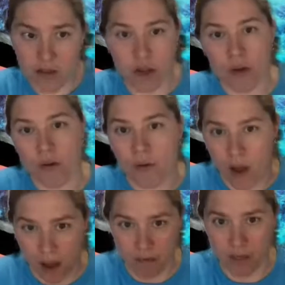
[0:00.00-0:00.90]

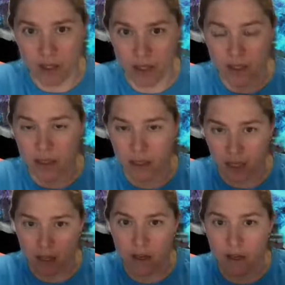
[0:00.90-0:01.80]
so I would
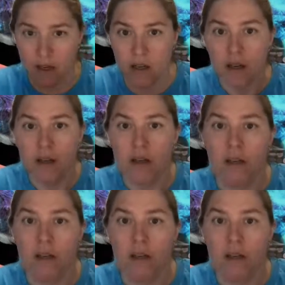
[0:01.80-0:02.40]
consider